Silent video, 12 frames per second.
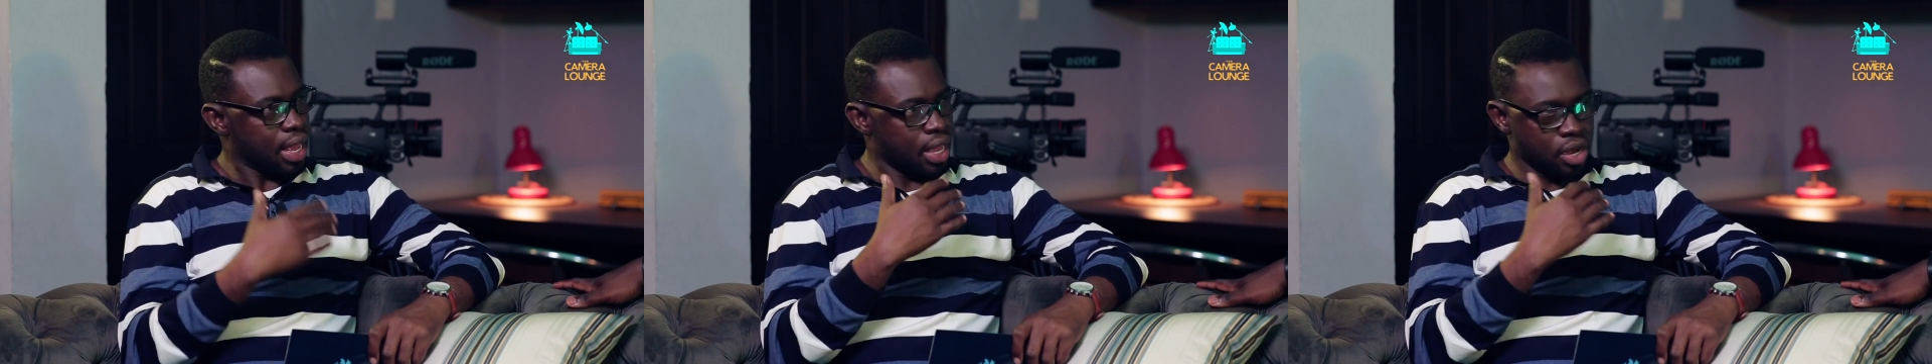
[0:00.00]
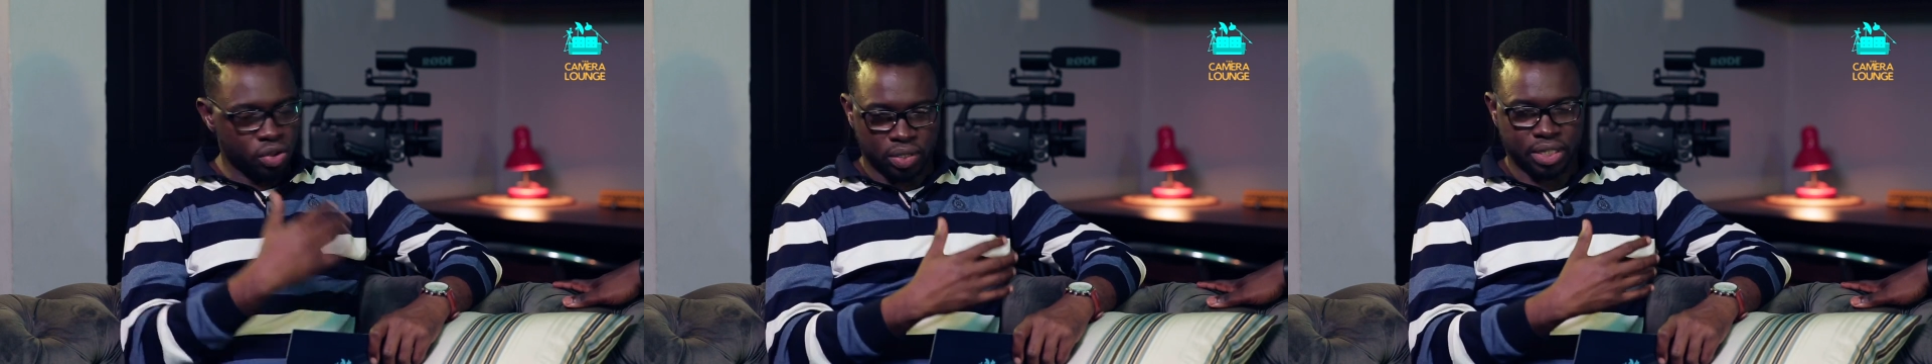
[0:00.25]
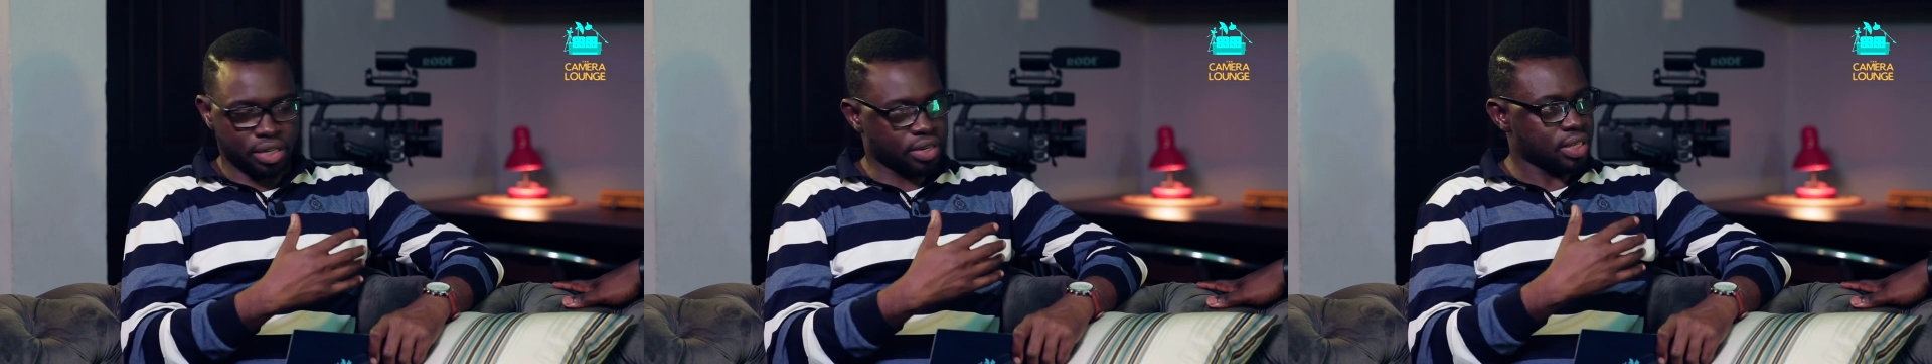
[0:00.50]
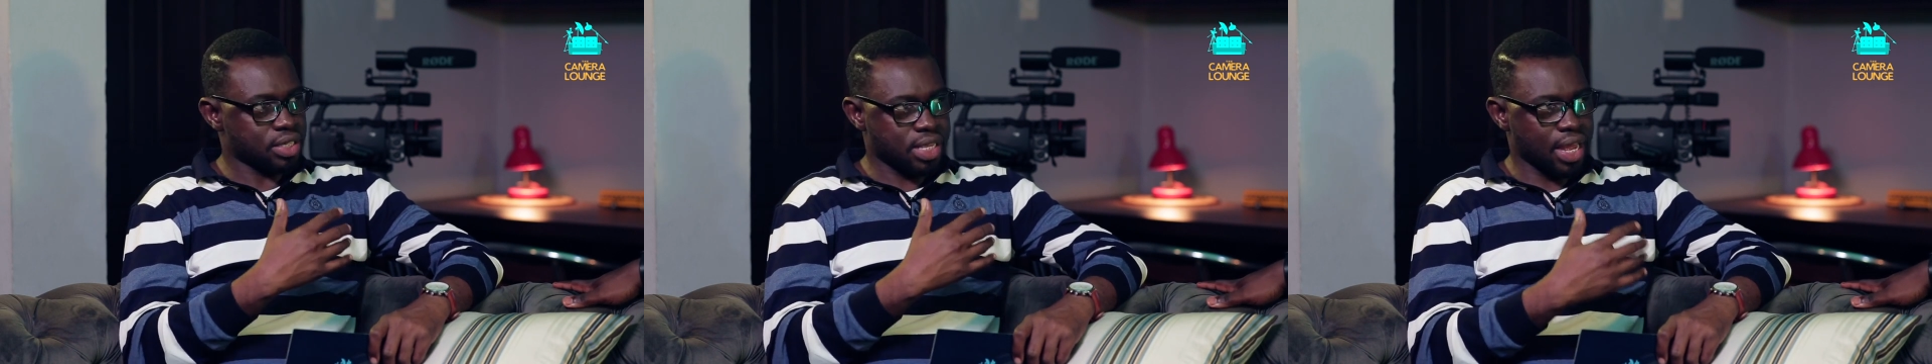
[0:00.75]
he looked at
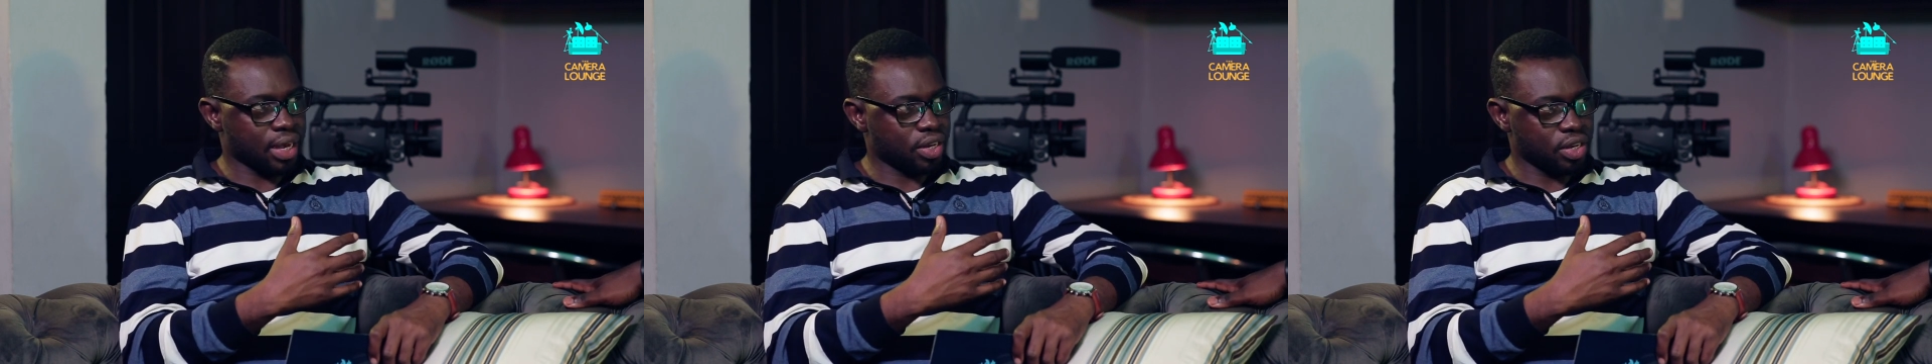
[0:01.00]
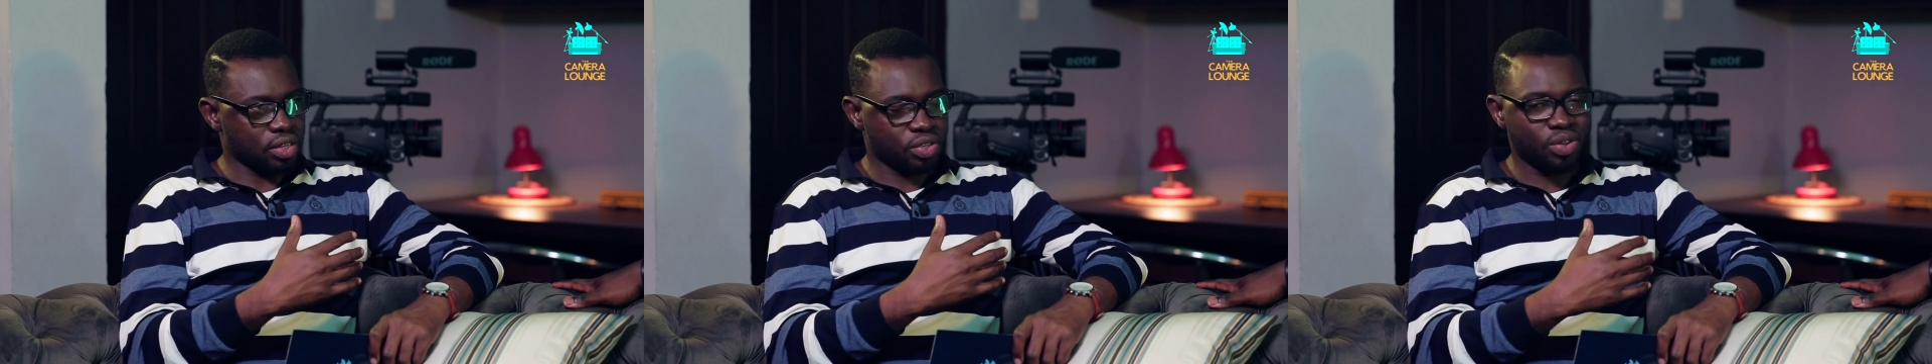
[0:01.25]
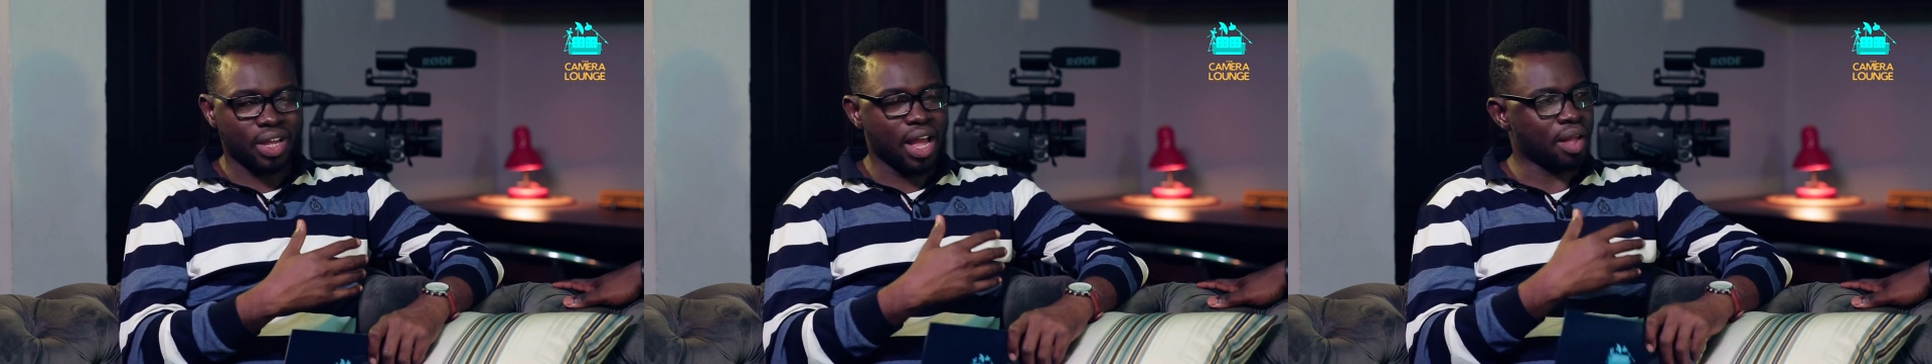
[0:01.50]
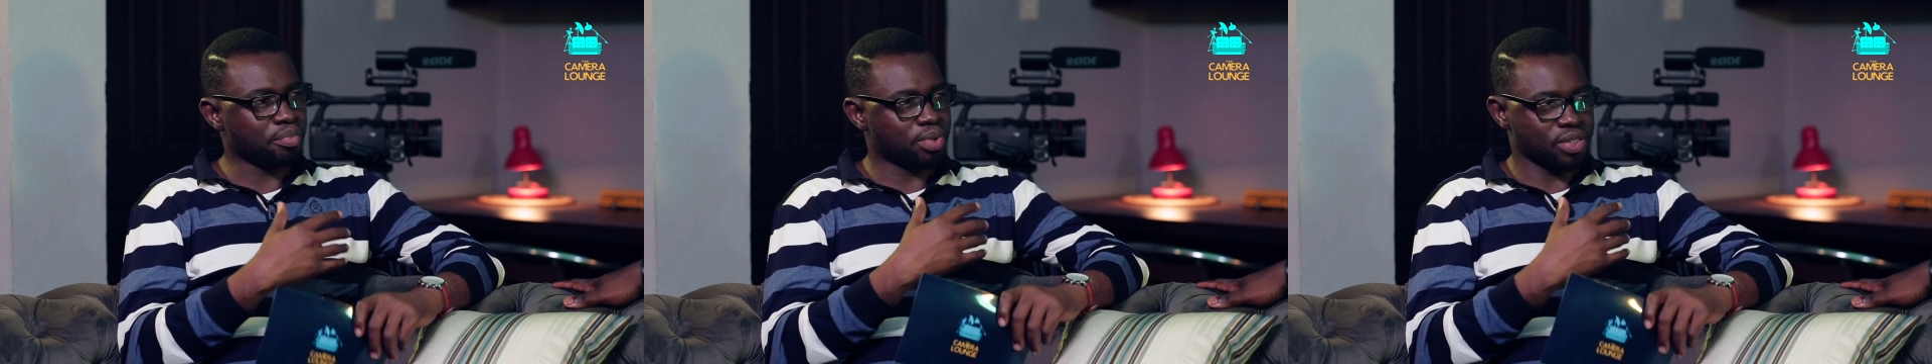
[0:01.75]
you and said, You
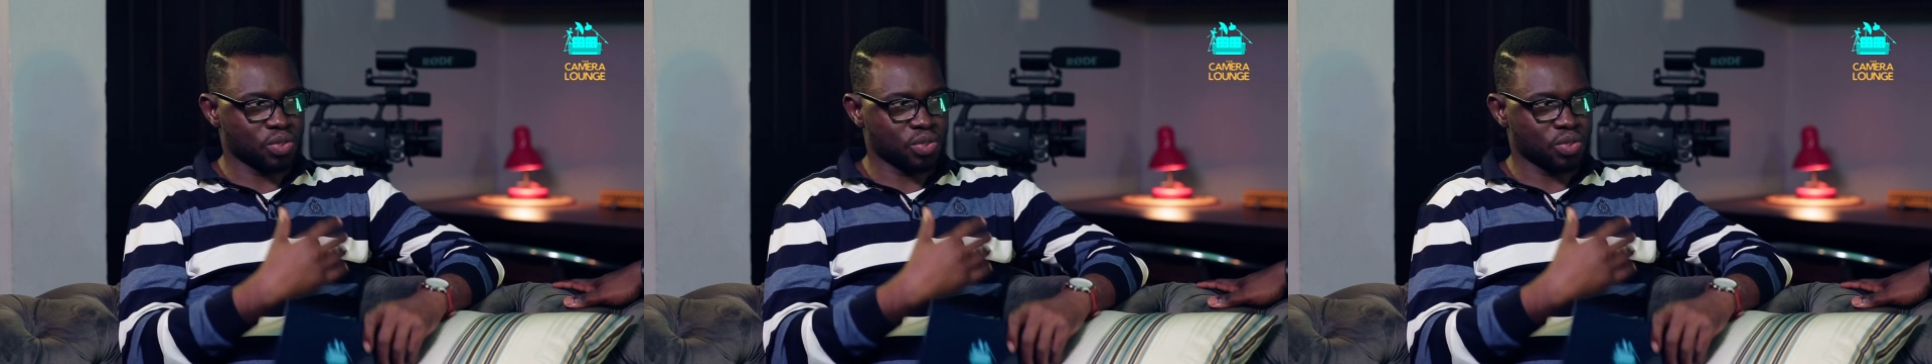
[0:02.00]
can't be